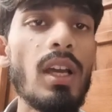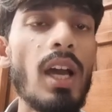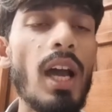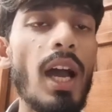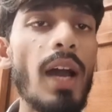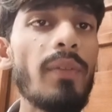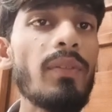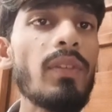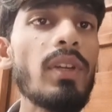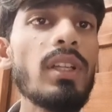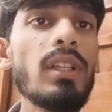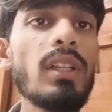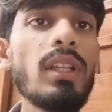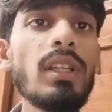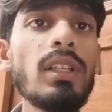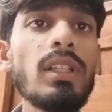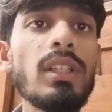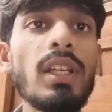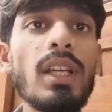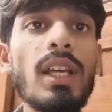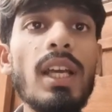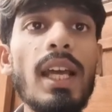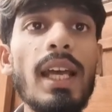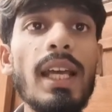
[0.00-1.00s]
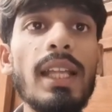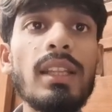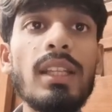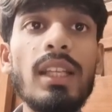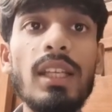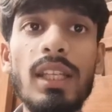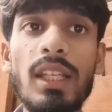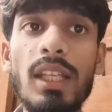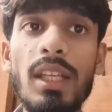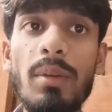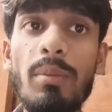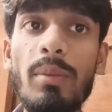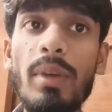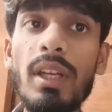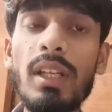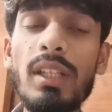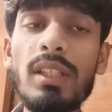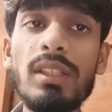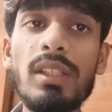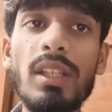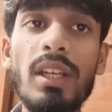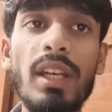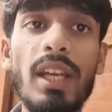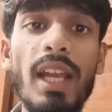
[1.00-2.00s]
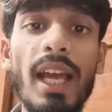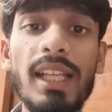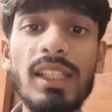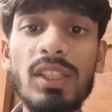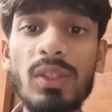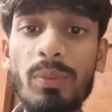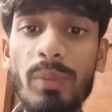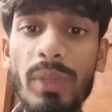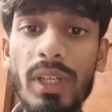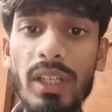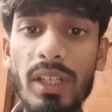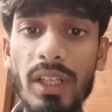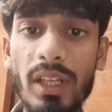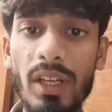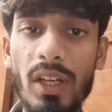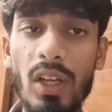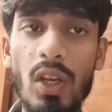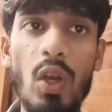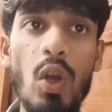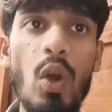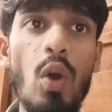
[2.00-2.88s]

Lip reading: After that, the email is transmitted